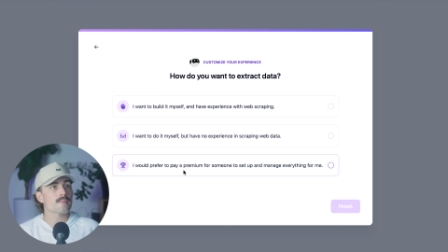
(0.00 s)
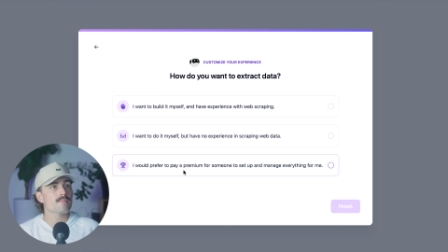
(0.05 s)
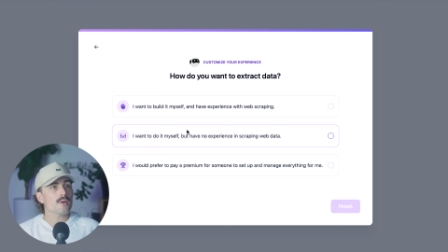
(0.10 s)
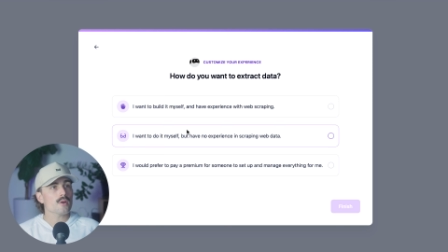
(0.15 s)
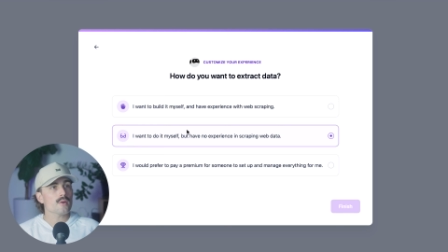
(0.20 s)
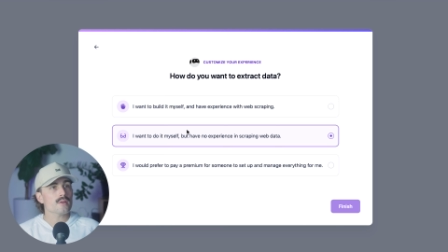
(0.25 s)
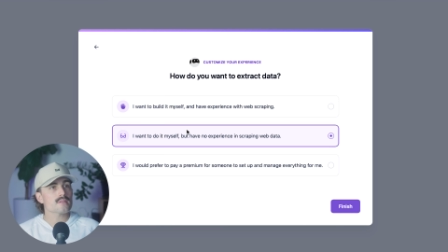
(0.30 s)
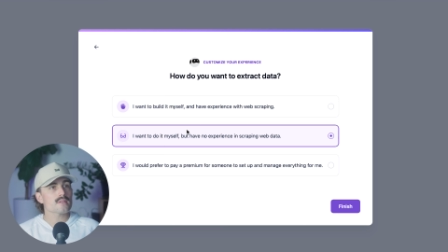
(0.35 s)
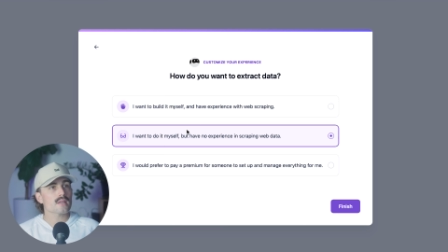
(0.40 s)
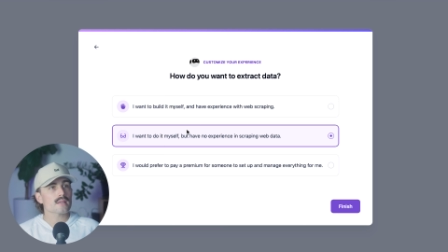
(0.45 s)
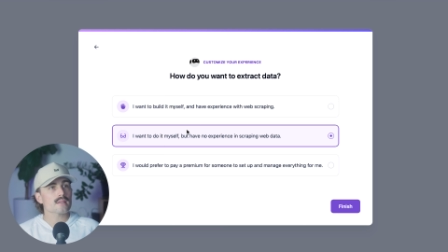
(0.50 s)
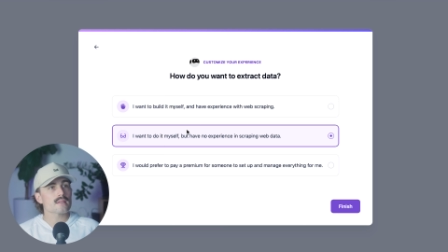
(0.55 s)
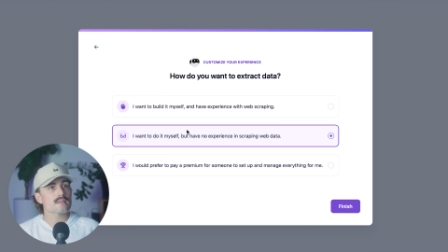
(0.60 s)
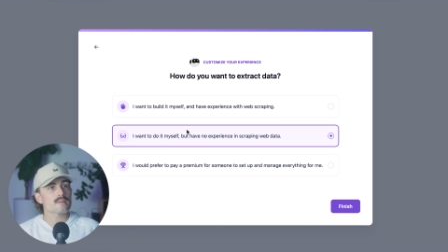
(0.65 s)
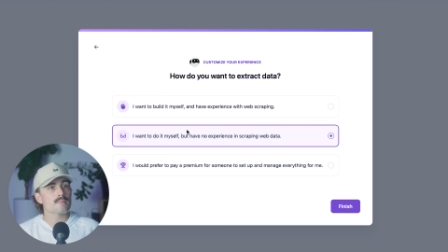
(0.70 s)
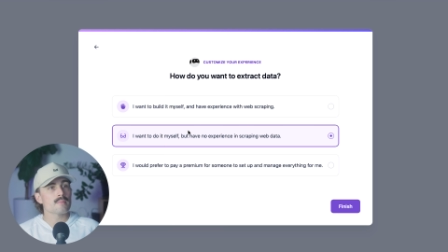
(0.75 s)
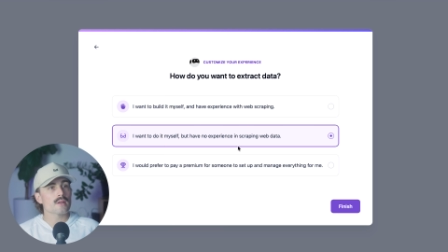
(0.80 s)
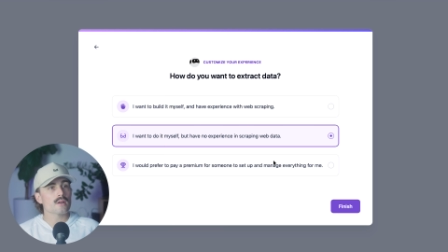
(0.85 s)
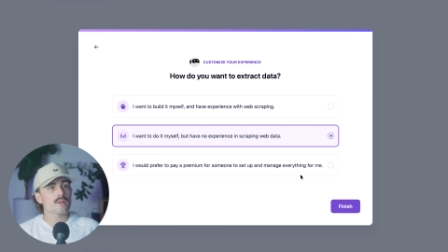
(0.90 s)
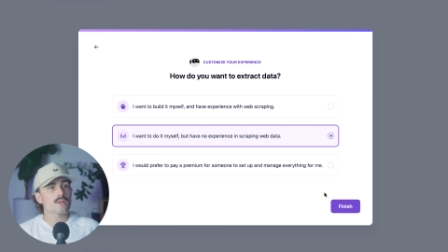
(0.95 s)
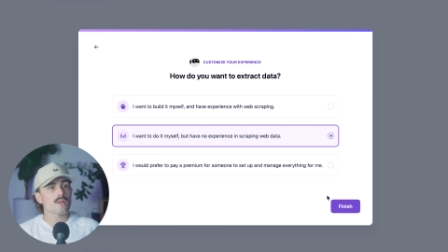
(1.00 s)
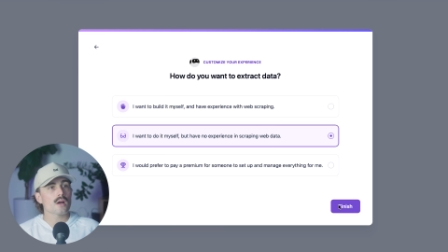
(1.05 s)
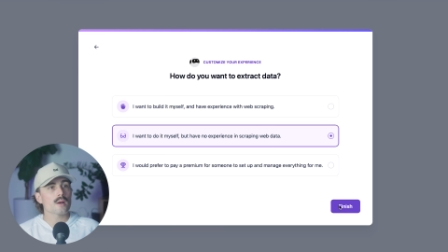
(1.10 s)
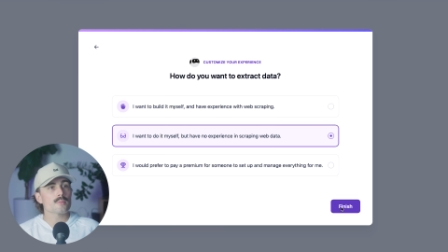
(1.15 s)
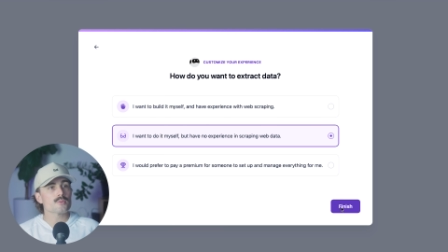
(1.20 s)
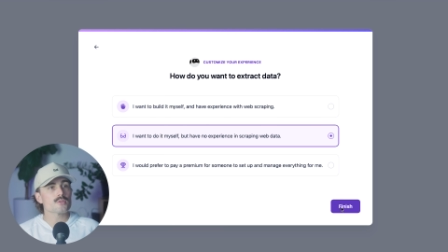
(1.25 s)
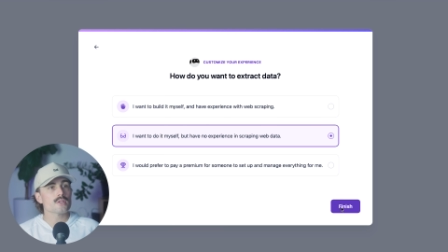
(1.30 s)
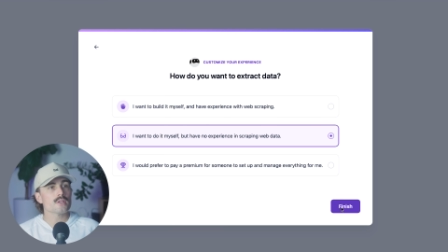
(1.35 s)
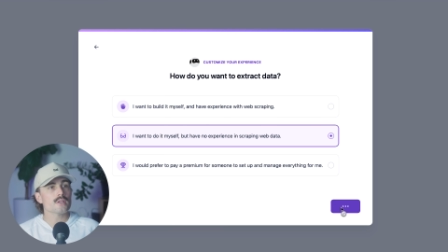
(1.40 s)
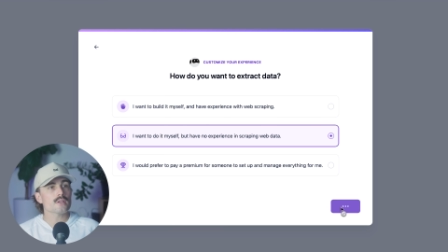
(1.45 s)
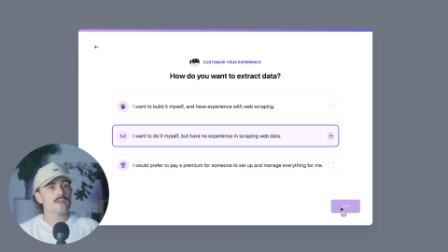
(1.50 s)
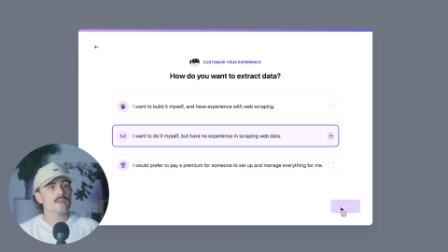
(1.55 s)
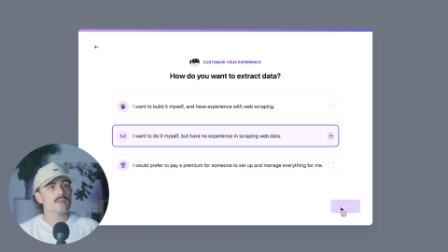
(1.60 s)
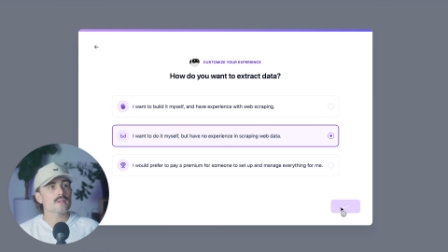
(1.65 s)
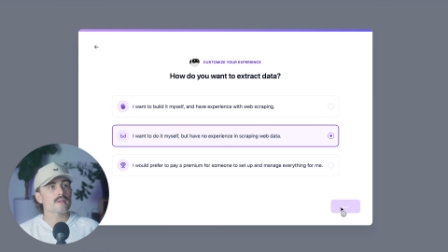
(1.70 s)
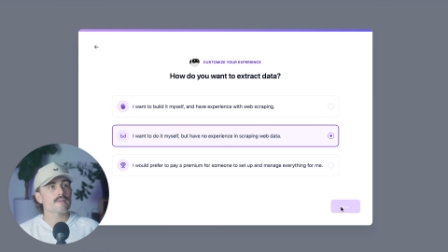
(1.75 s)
I'm going to go ahead and select this middle option here and